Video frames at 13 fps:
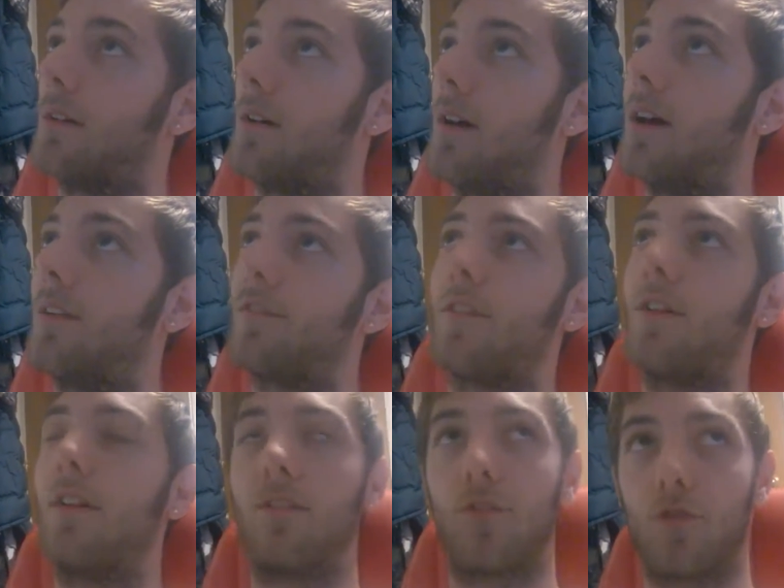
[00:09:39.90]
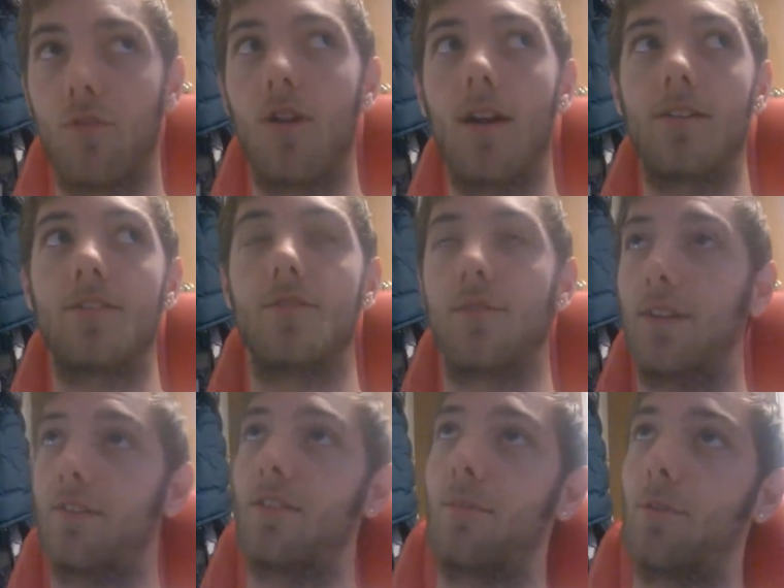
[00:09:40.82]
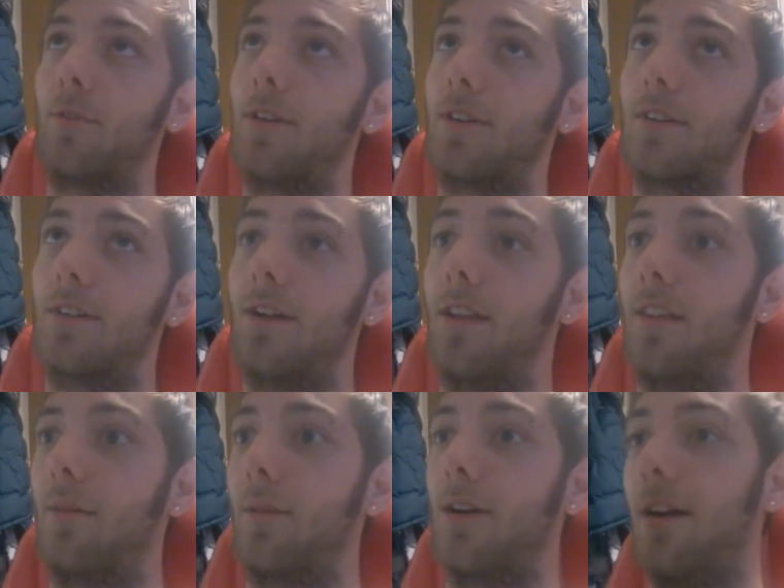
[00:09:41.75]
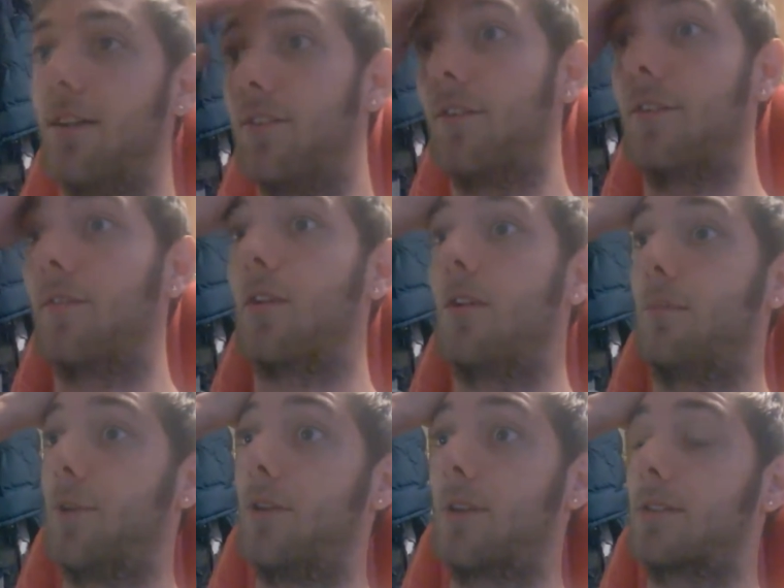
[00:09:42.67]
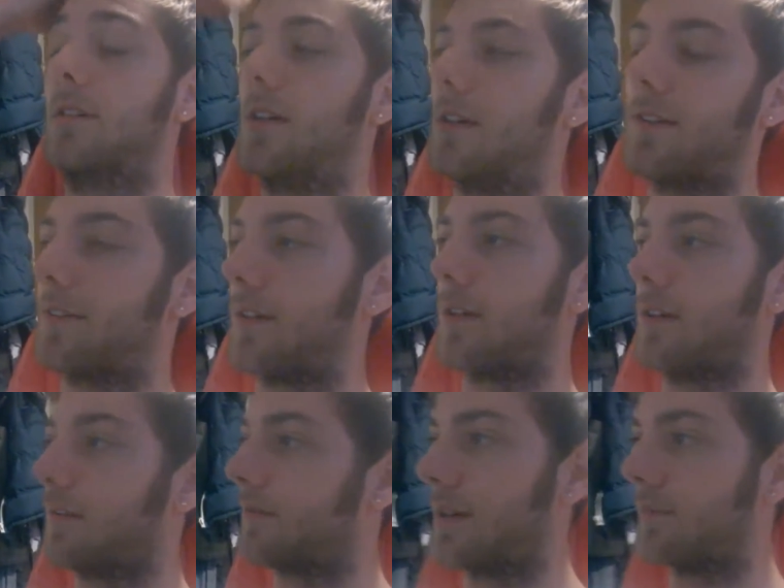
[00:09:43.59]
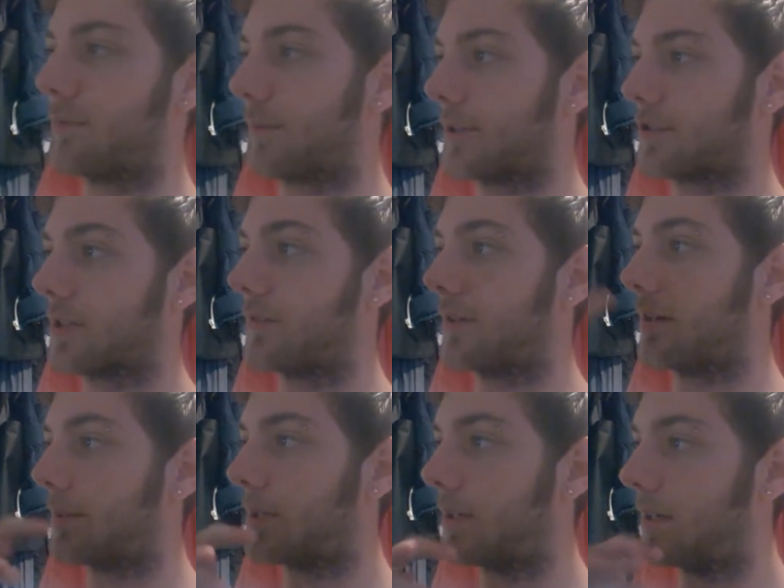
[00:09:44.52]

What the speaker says: I've tried doing some of the work, and then I'm like, I don't even know what I'm doing, so I pretty much give up.